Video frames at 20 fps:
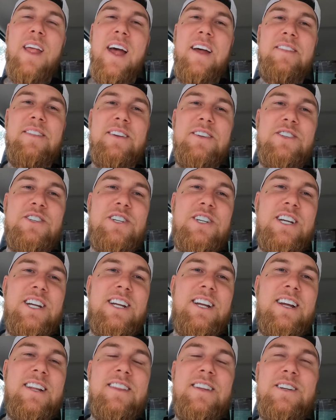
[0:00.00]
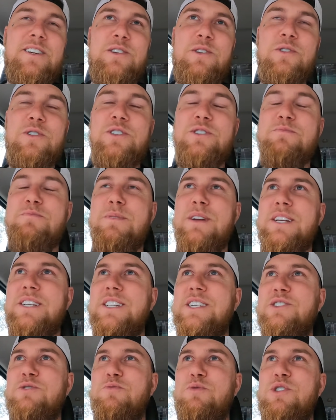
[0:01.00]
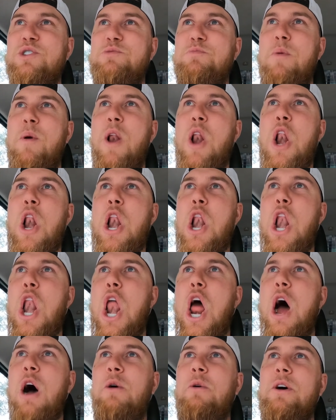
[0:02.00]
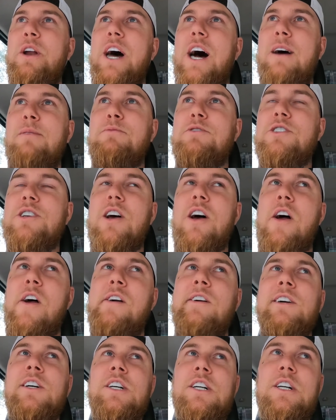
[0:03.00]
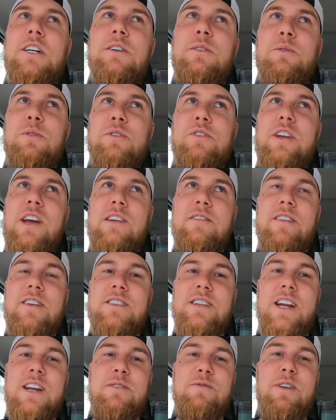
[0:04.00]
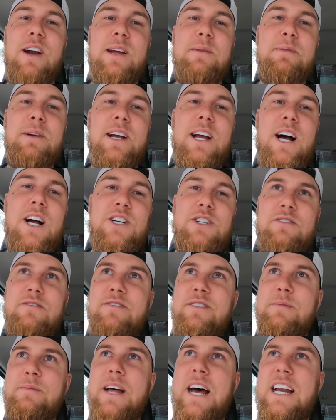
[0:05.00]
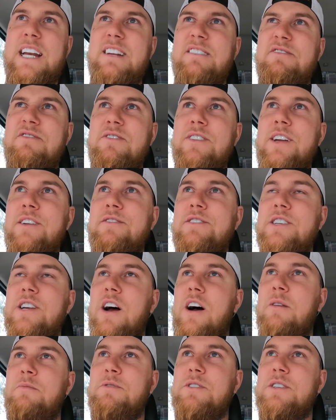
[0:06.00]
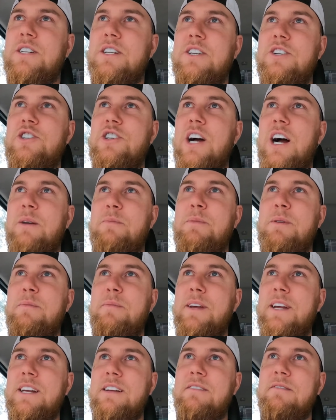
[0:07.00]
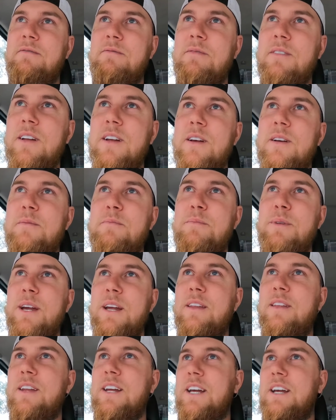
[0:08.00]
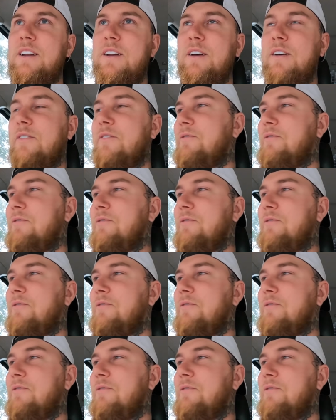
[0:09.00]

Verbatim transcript: and the chi- and the dude's missus was blowing up. So we'll see if there's any repercussion from that. If if so, I'm just gonna chuck me big big thing, you know.